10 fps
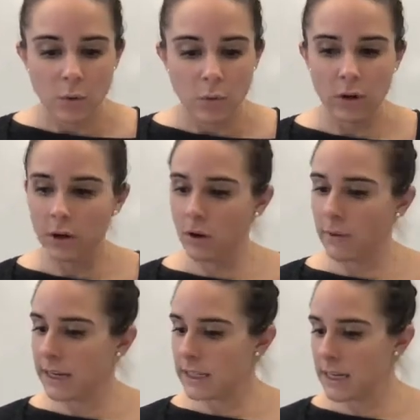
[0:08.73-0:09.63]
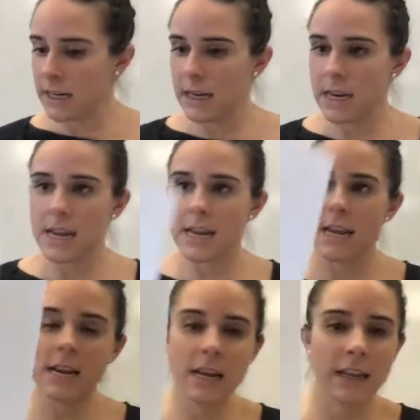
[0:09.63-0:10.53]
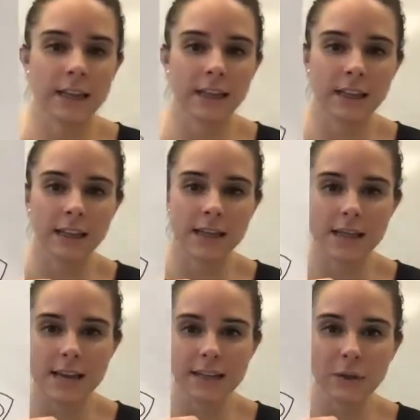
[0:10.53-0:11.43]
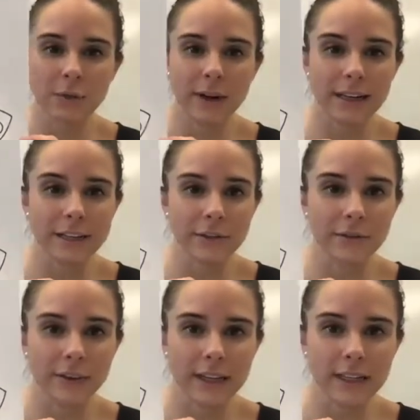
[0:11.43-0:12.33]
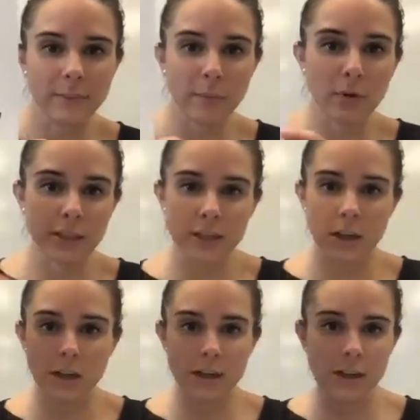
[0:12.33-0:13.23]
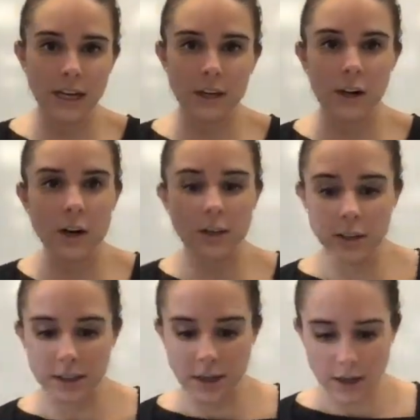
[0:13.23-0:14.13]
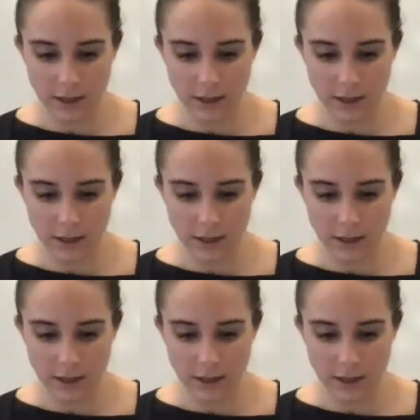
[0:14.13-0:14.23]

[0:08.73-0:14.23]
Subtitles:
We're going to need this reindeer face paper that's on thick cardstock,